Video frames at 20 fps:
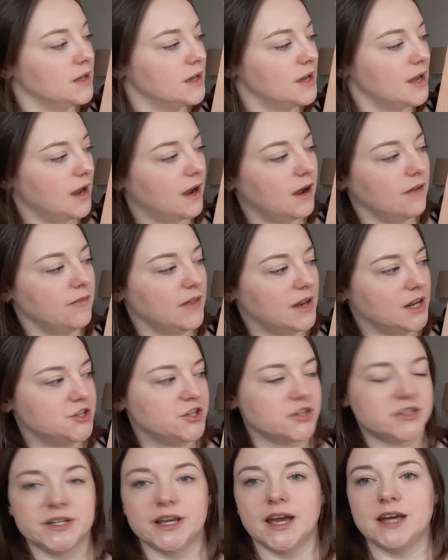And then it's just
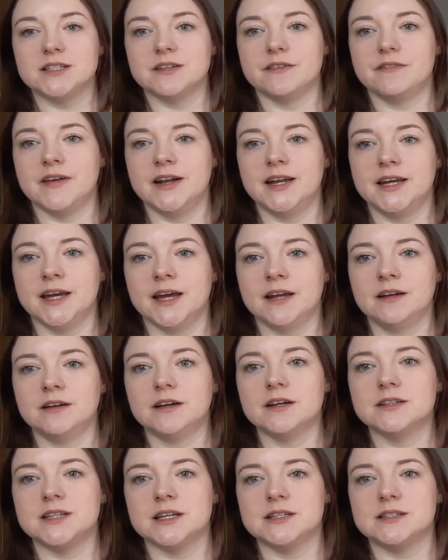a case of filling in
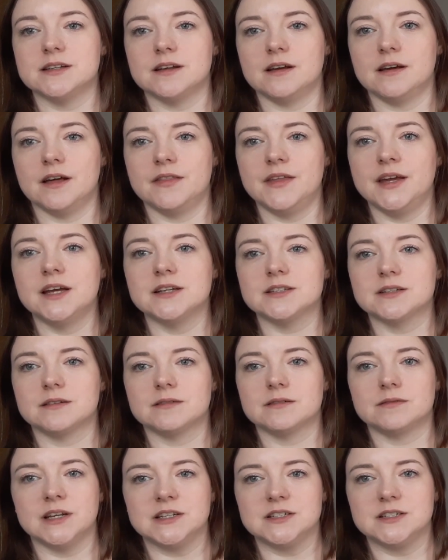because I think it's
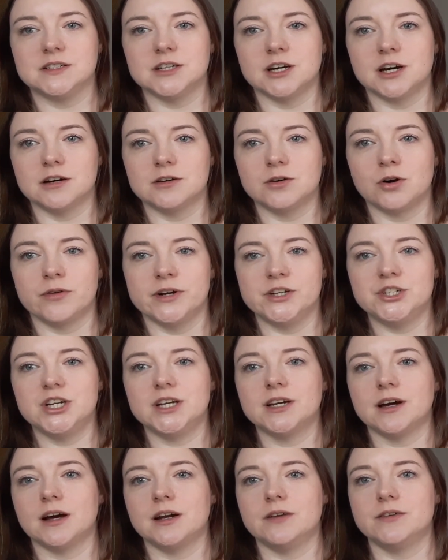this dark orangey
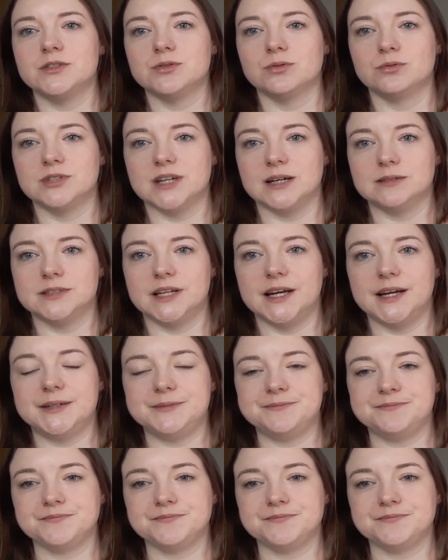colour is all down there.